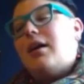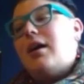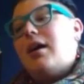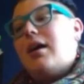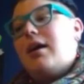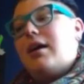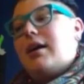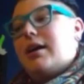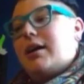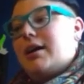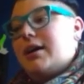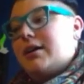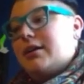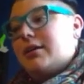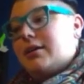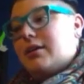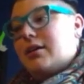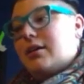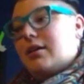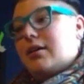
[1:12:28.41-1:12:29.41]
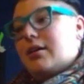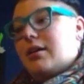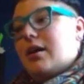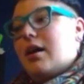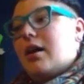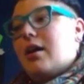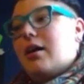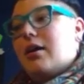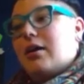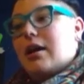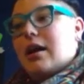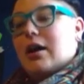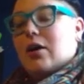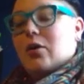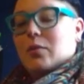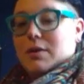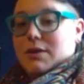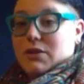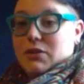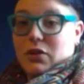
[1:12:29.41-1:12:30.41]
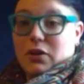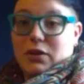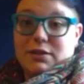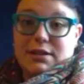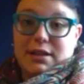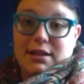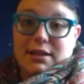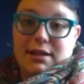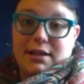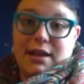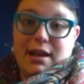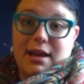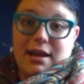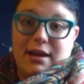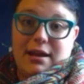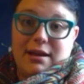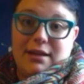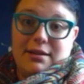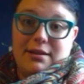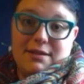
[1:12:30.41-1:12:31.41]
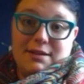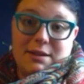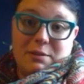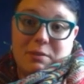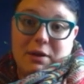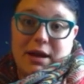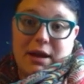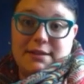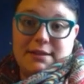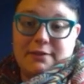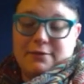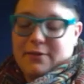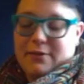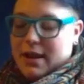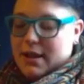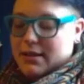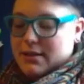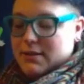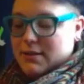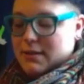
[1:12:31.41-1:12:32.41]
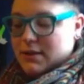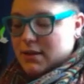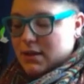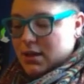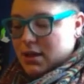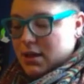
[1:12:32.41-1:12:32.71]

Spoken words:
hung out with Sultan and surprised a friend.